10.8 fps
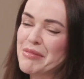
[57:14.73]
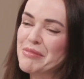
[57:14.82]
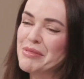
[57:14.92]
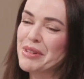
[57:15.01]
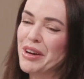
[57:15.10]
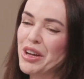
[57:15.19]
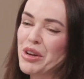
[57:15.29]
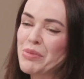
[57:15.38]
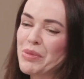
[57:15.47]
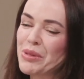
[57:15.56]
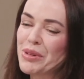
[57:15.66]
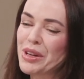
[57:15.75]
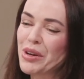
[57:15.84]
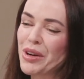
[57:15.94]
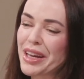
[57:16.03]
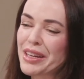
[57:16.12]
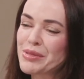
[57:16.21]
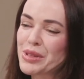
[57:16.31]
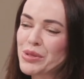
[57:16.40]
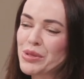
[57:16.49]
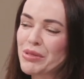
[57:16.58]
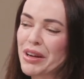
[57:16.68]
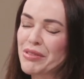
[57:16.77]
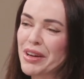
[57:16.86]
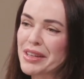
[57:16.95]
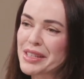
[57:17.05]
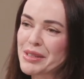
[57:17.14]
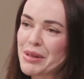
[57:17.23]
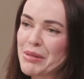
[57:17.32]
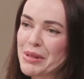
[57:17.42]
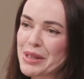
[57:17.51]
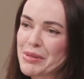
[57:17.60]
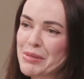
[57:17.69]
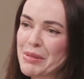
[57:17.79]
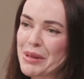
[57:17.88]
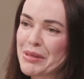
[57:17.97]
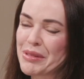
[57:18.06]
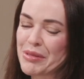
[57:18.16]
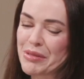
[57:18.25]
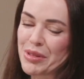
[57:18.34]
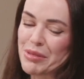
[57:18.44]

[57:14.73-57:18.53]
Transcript: And I hope, you know, I guess we talk very fast as well, because we're both